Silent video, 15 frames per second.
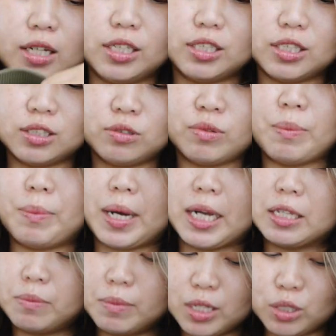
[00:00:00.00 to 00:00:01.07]
it just
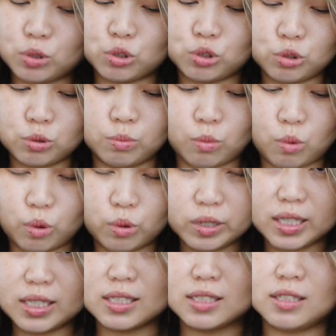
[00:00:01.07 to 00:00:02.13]
reminds me to shoot more
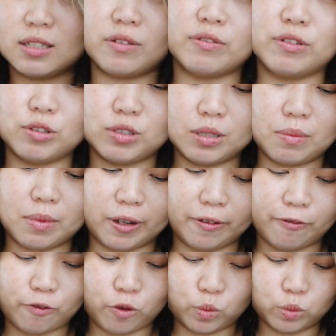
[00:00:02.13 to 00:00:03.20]
instead of using my
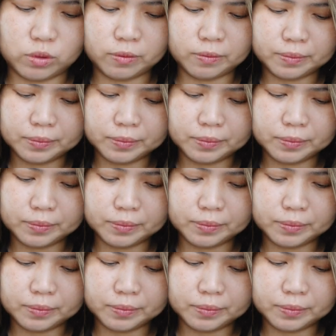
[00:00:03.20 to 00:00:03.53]
phone.